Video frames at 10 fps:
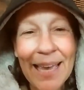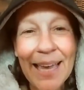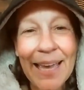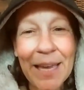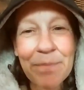
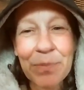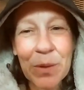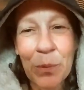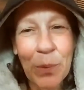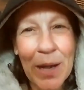
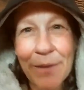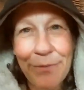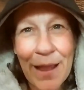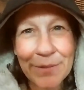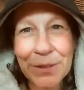when I
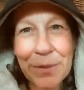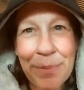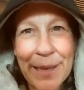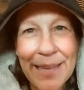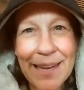found her,
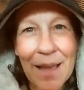but